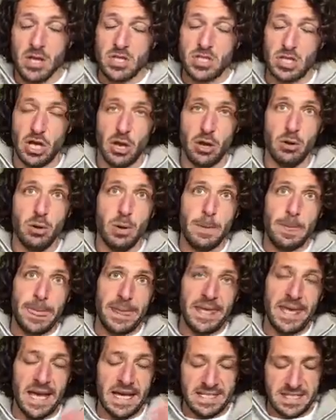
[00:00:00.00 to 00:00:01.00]
So
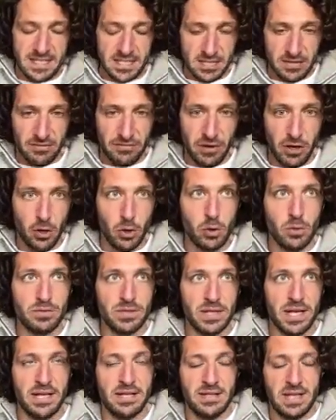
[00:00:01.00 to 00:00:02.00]
yes, it's
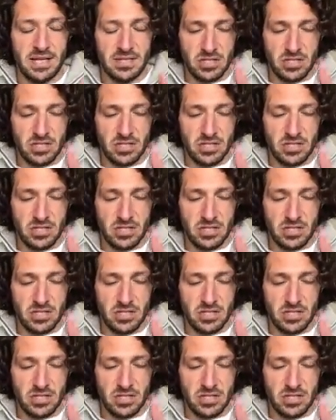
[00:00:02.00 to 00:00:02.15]
evolved and